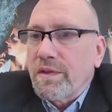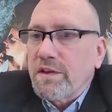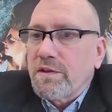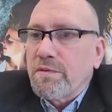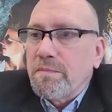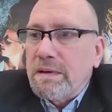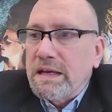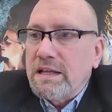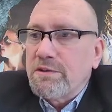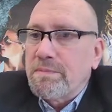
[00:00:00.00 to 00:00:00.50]

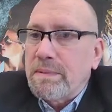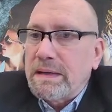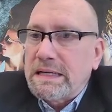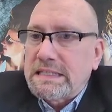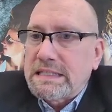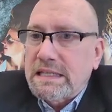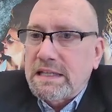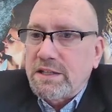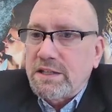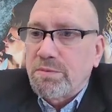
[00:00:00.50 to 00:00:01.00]
This means
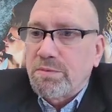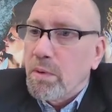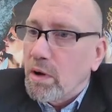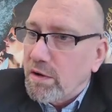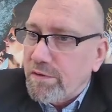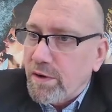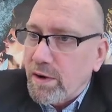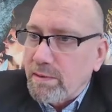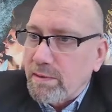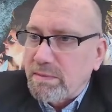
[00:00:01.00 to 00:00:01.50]
basically
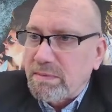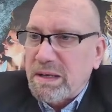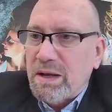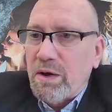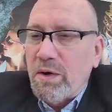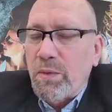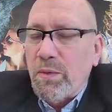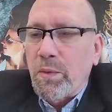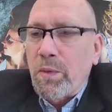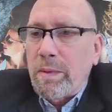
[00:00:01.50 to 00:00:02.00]
small farms
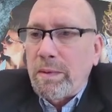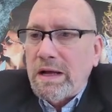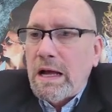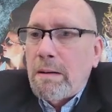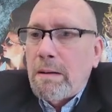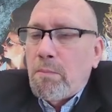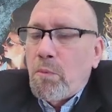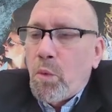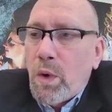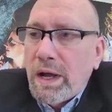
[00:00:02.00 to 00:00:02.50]

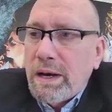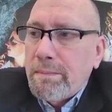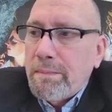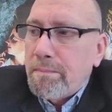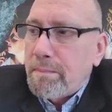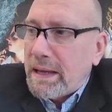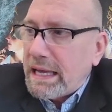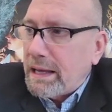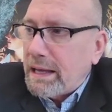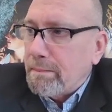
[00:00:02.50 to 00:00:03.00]
become one
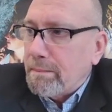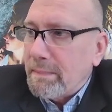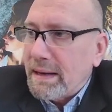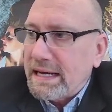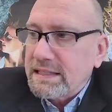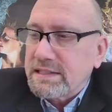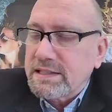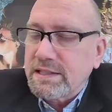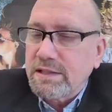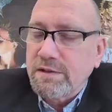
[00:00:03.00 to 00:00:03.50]
big,
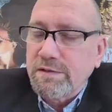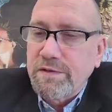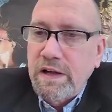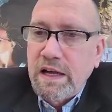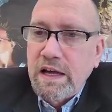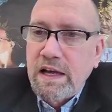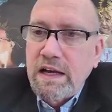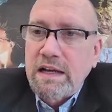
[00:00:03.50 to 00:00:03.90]
massive,